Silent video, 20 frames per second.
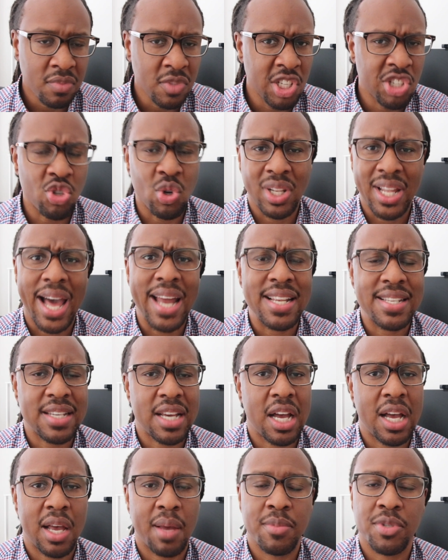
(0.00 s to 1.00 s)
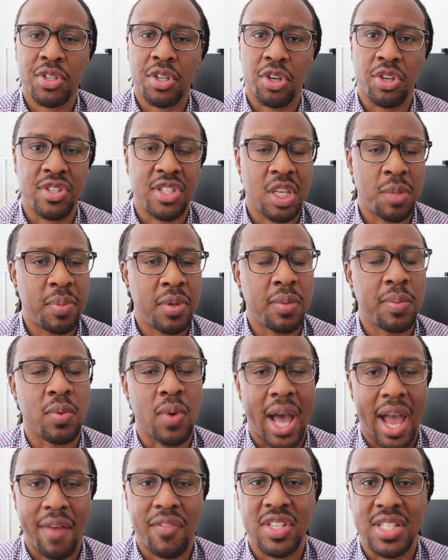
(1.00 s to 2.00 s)
So a lot of times, you see
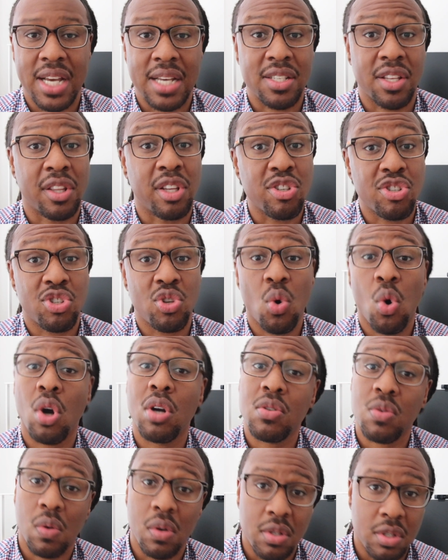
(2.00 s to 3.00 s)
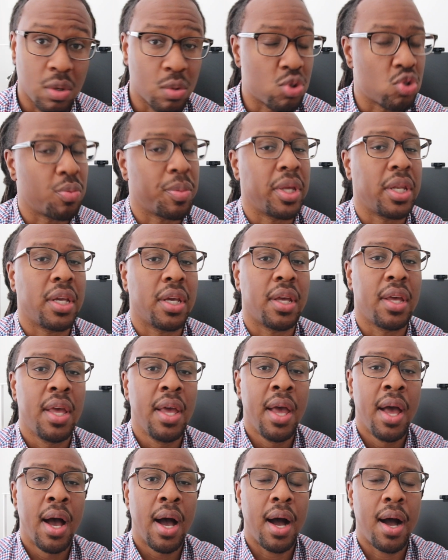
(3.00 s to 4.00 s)
people advertising their stores on social media.
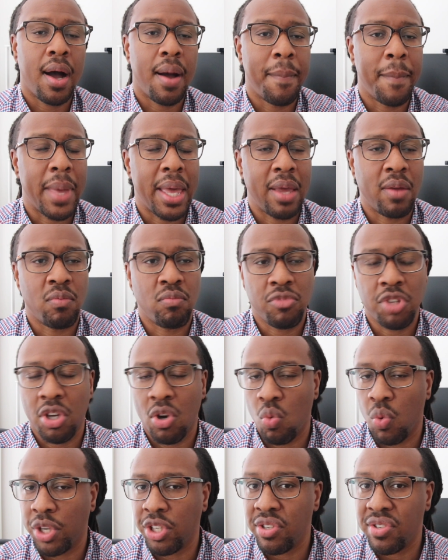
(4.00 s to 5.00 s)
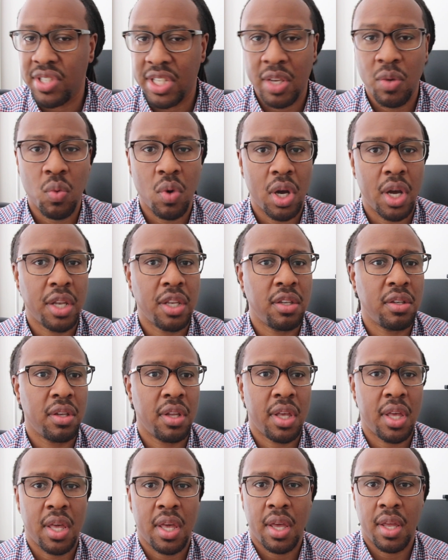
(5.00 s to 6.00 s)
And, when you see one
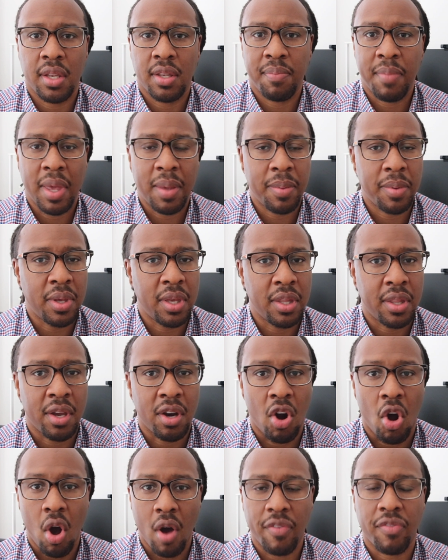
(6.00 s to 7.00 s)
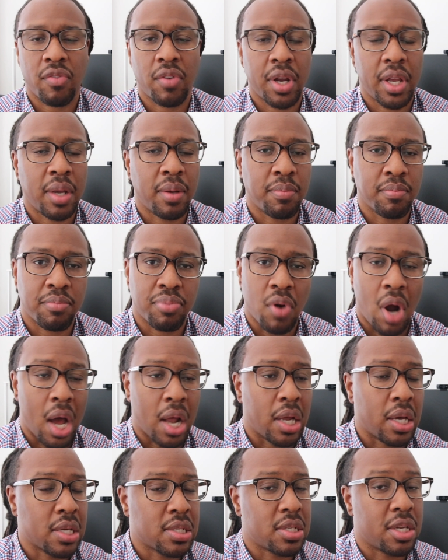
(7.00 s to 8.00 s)
and maybe they're offering
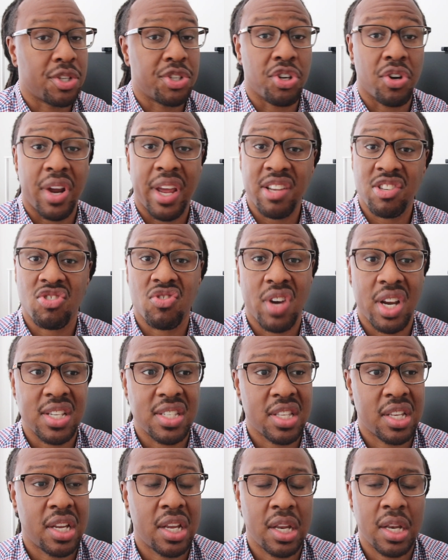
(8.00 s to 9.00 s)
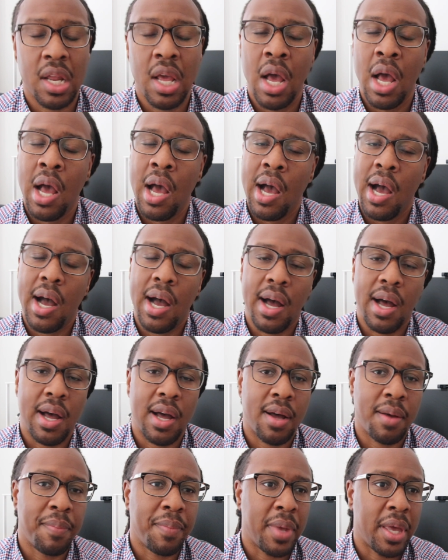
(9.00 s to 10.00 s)
products that you're interested in,
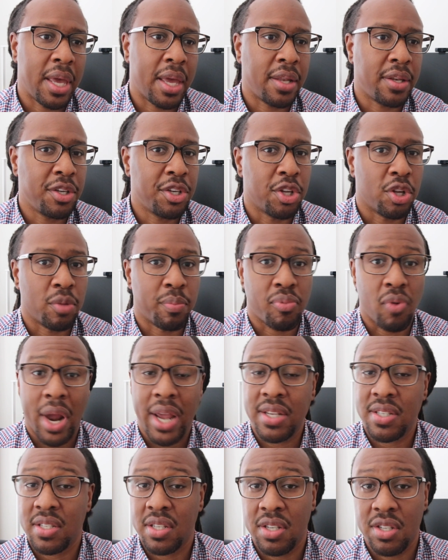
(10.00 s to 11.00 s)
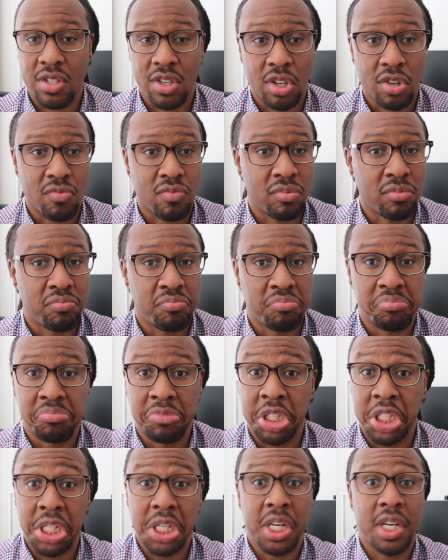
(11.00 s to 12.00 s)
and, prices are
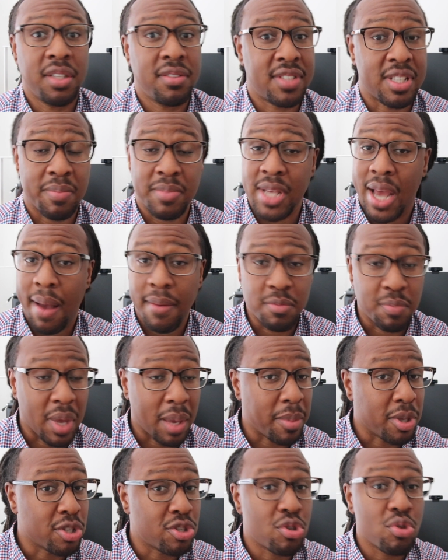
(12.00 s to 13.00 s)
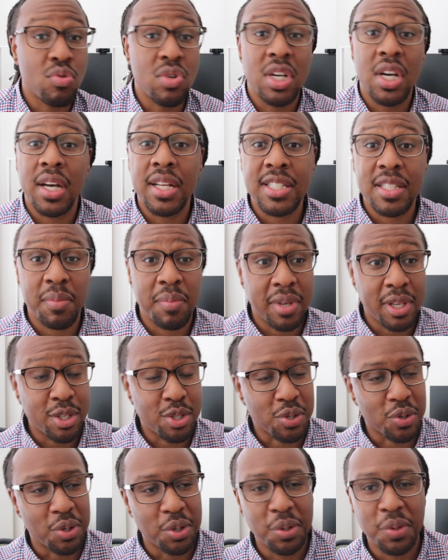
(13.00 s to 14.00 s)
good, sometimes maybe too good to be
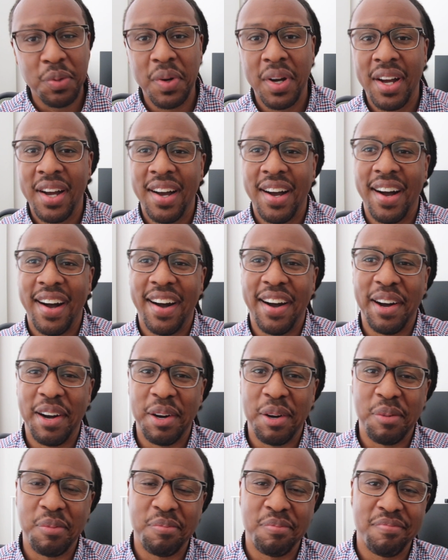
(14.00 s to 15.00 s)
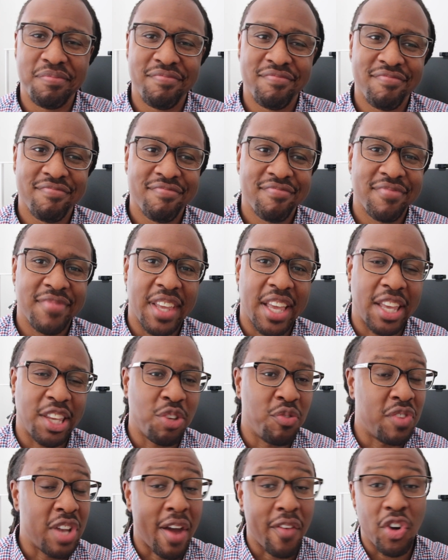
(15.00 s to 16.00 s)
true.
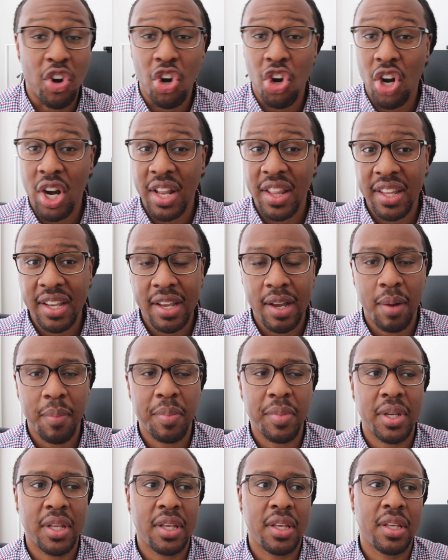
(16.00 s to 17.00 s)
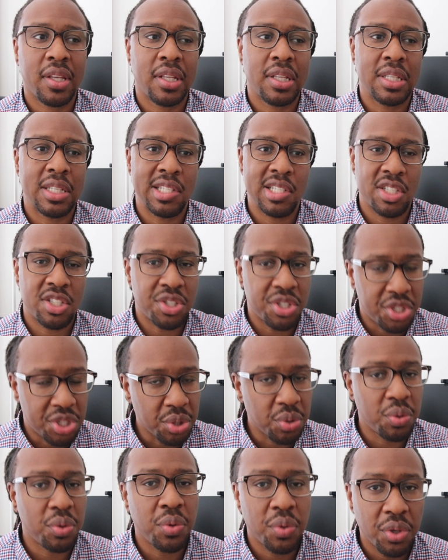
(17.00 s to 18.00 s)
You've never heard of the company,
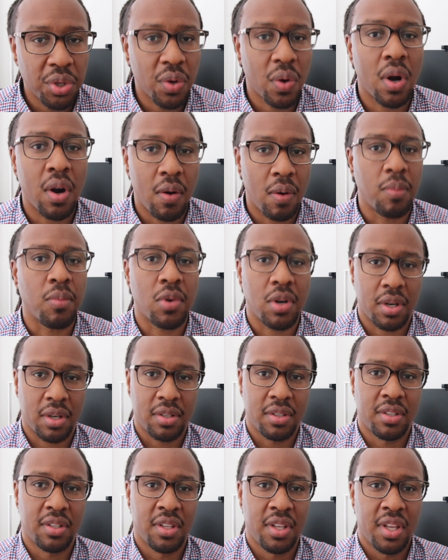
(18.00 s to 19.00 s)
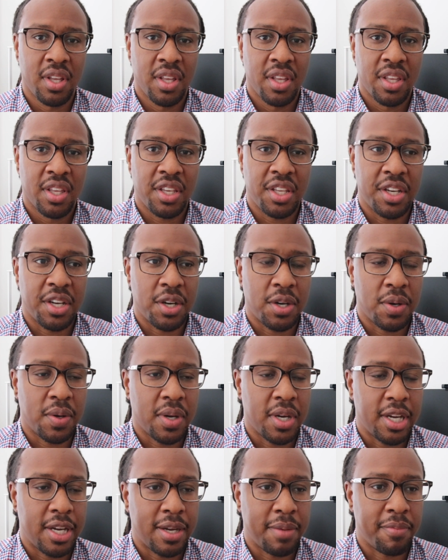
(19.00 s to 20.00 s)
do your homework.
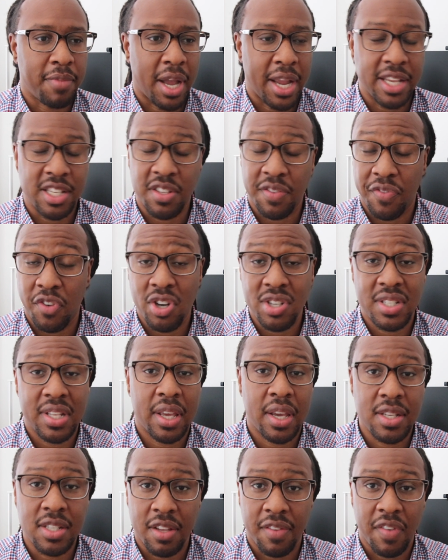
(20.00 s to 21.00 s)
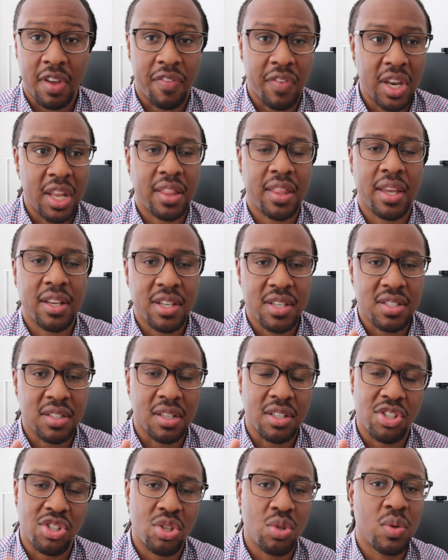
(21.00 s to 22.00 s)
I guess the first thing is if anything just
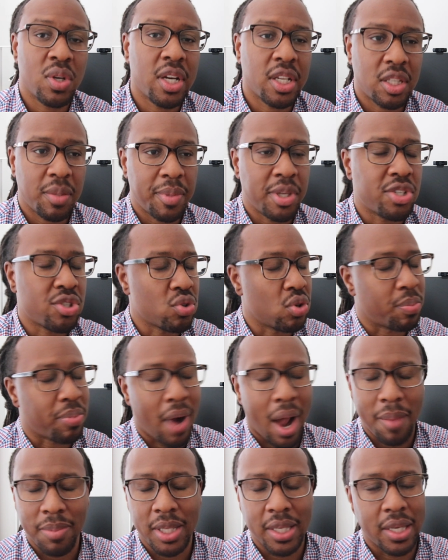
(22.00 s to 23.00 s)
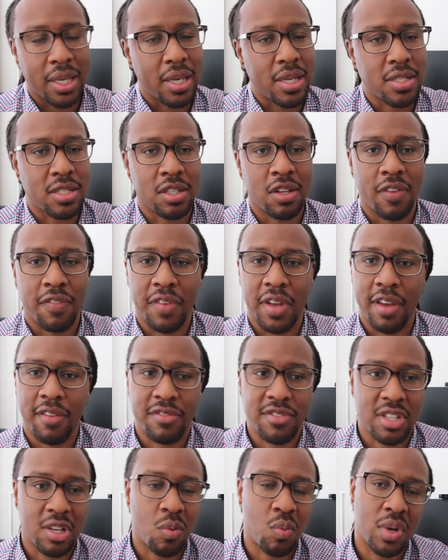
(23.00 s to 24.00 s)
looks too good to be true, it probably is. If
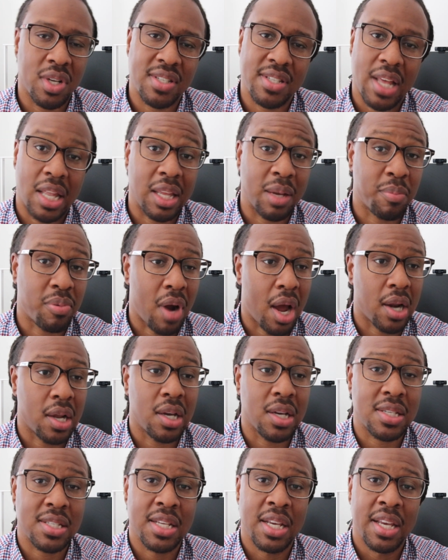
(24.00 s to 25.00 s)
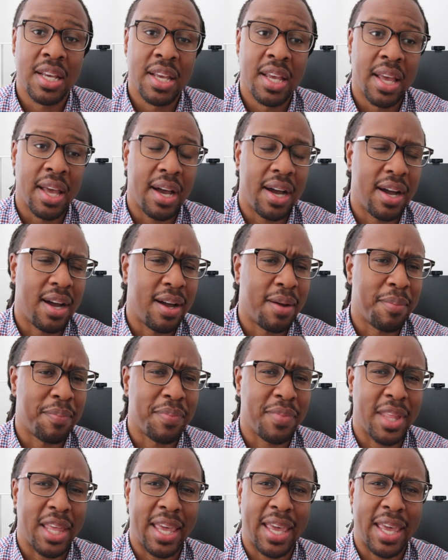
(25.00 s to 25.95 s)
someone's selling products and